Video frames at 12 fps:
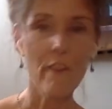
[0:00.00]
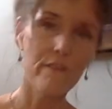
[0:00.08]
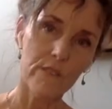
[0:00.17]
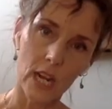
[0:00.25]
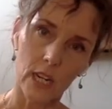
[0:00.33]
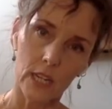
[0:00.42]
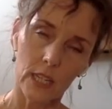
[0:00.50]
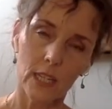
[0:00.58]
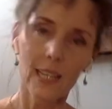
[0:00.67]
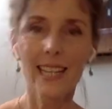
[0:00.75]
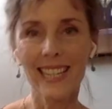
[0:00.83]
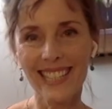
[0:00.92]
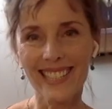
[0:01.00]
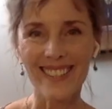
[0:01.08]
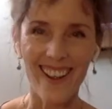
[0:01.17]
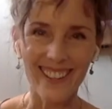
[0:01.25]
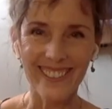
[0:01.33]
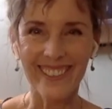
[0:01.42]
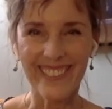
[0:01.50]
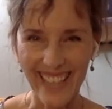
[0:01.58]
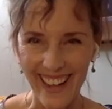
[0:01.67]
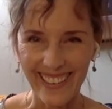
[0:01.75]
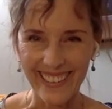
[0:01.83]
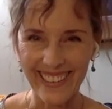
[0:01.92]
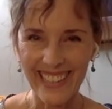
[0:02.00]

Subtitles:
funk is on your tongue.